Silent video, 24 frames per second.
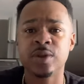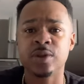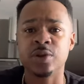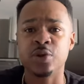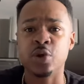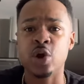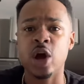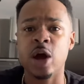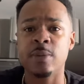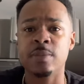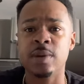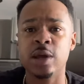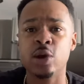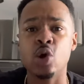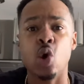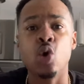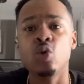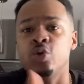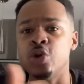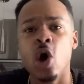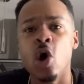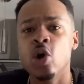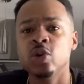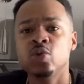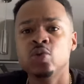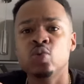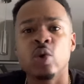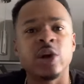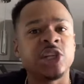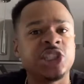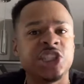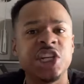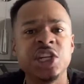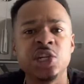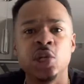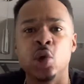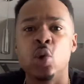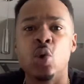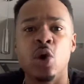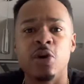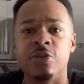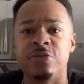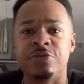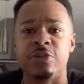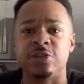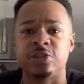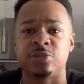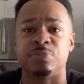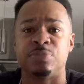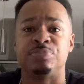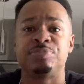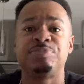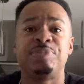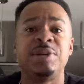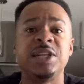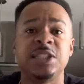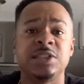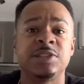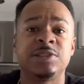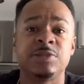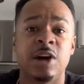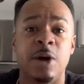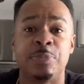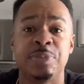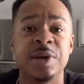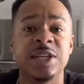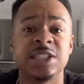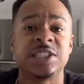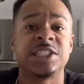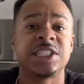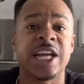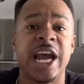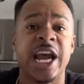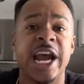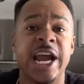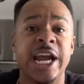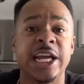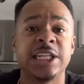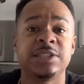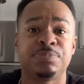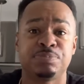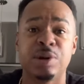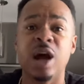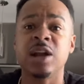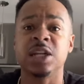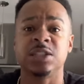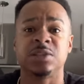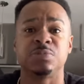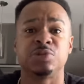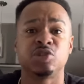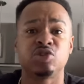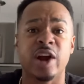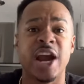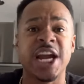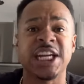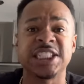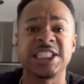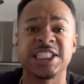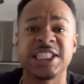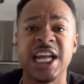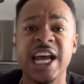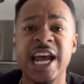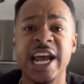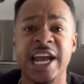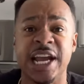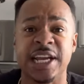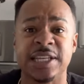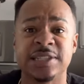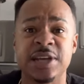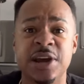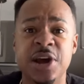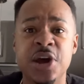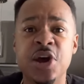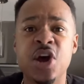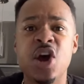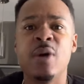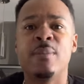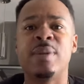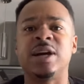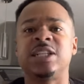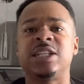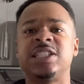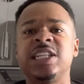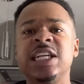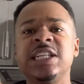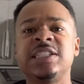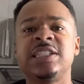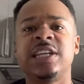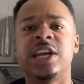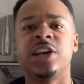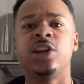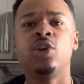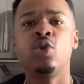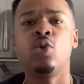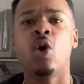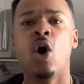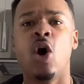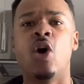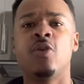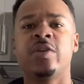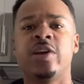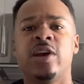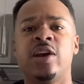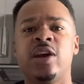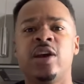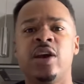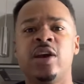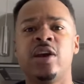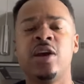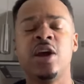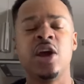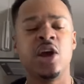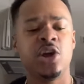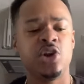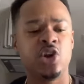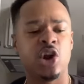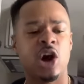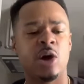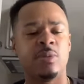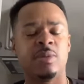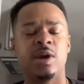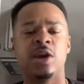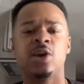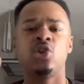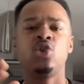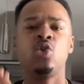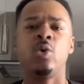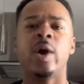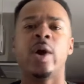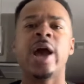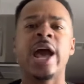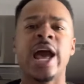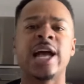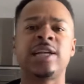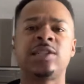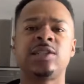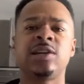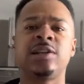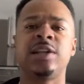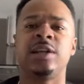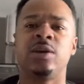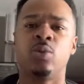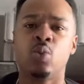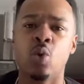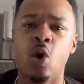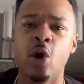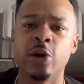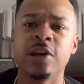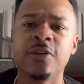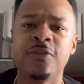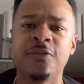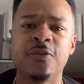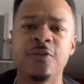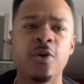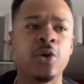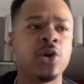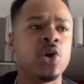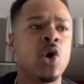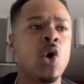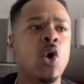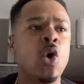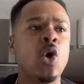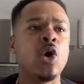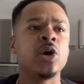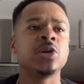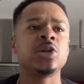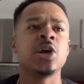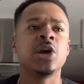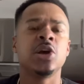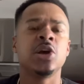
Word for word: You know what I mean? Who knows what she doing for some piece of, a piece of change? Probably some strange things. But she see you over here, you know what I mean? You actually working for yours.